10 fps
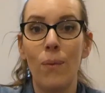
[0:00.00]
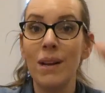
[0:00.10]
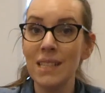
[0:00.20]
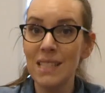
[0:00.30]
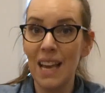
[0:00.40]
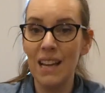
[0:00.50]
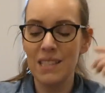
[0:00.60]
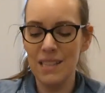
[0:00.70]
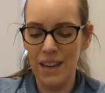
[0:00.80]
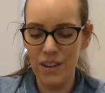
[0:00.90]
ones because they get
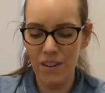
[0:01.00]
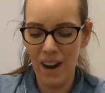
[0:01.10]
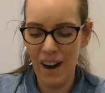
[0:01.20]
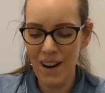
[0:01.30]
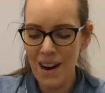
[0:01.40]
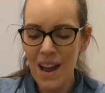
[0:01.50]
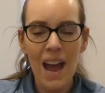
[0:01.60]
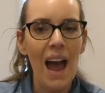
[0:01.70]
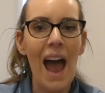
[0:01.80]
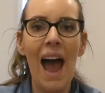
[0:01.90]
stuck in your hair,
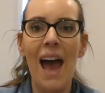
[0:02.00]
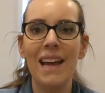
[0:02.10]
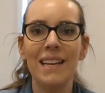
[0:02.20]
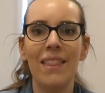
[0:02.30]
and